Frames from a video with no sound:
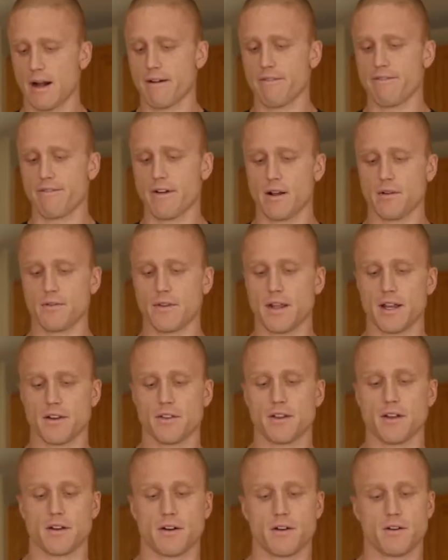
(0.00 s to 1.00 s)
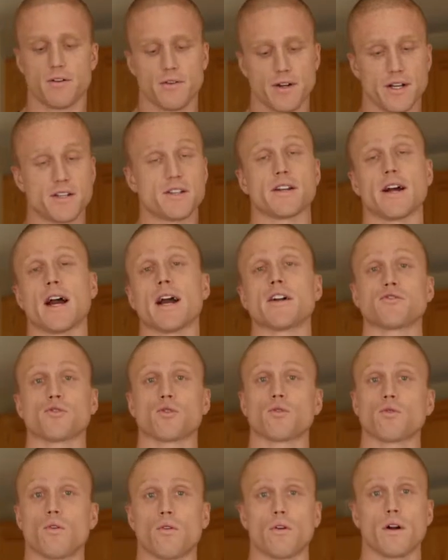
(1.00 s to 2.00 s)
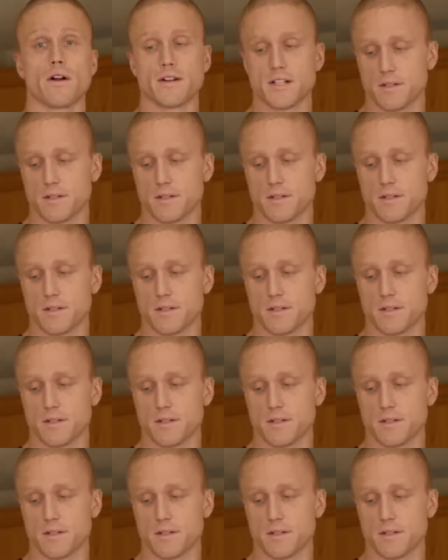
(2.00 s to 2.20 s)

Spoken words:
I found that the Creatine hydrochloride